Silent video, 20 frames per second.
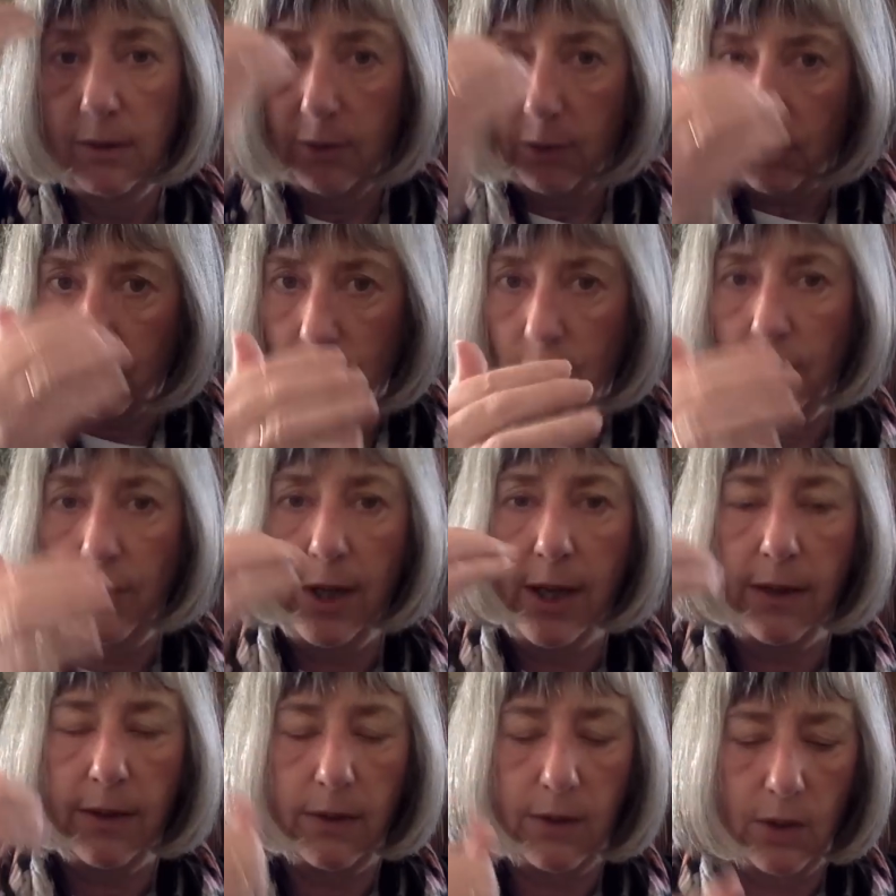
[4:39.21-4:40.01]
through
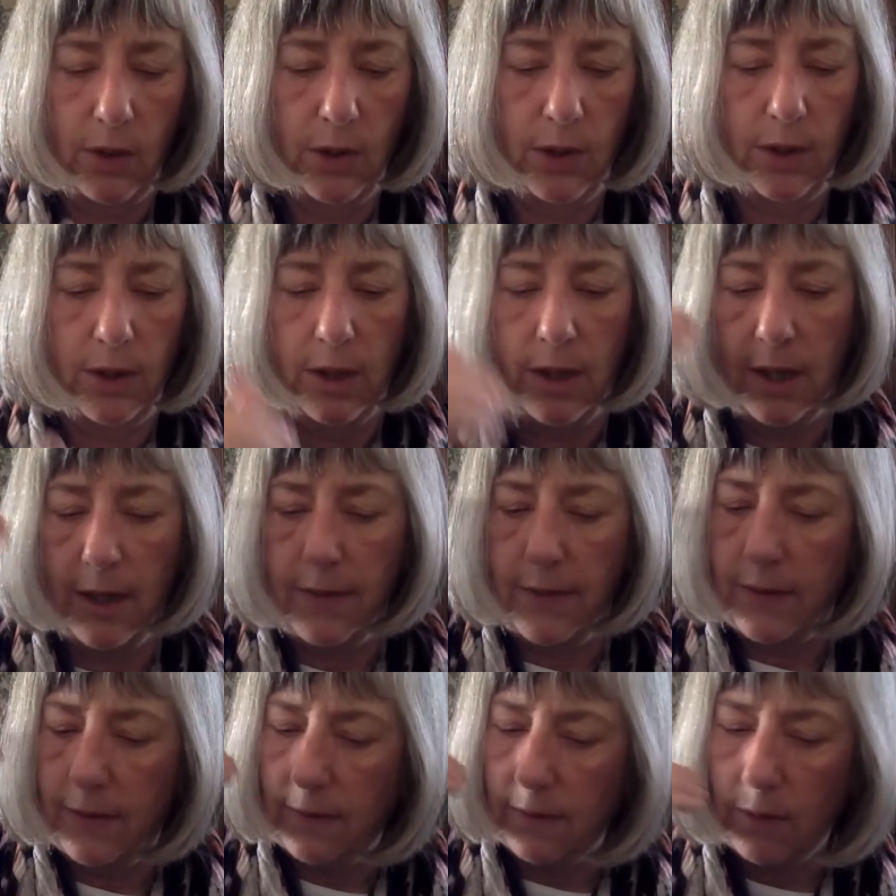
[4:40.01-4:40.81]
that third eye,
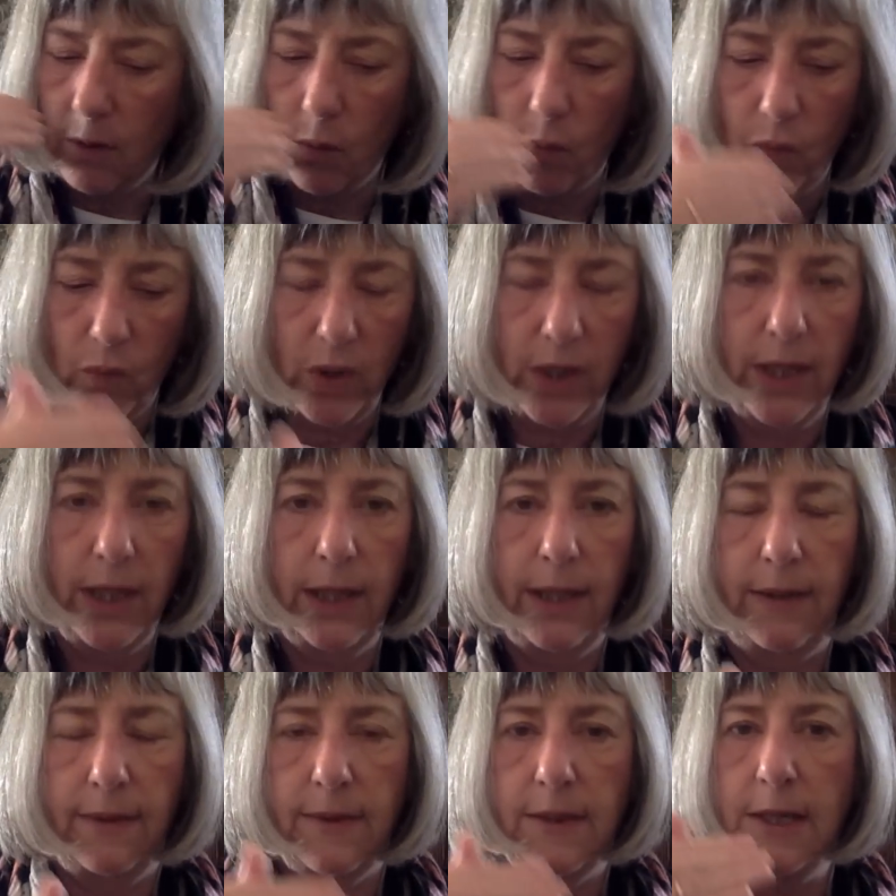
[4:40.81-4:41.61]
this
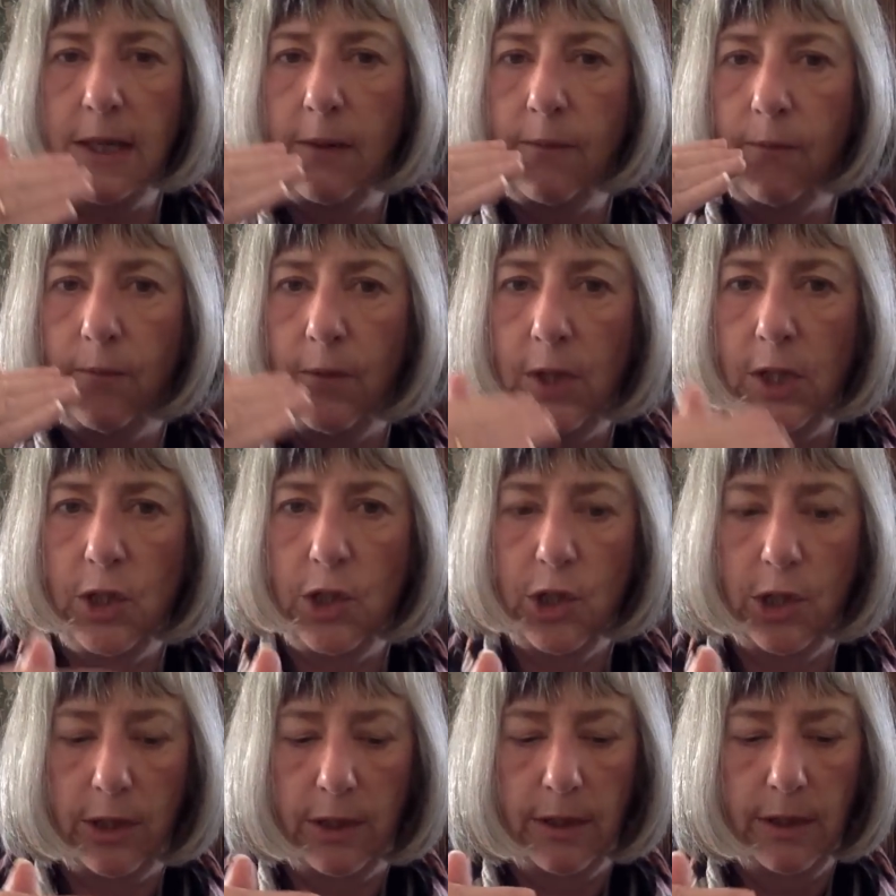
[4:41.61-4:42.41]
realistic
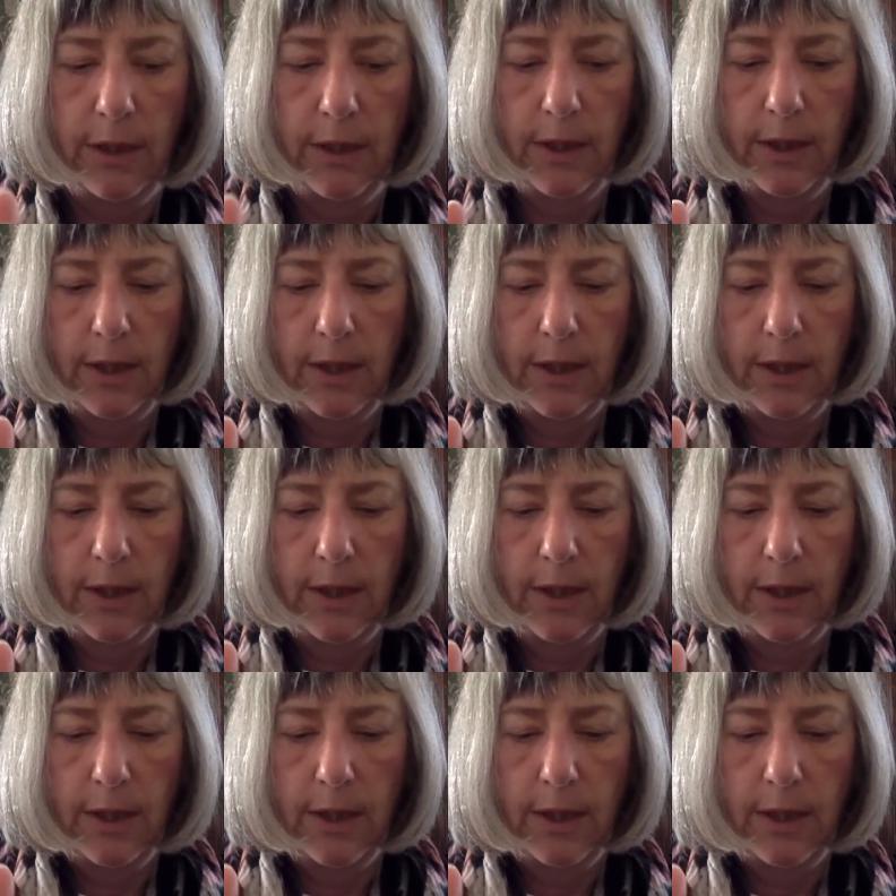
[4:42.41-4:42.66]
vision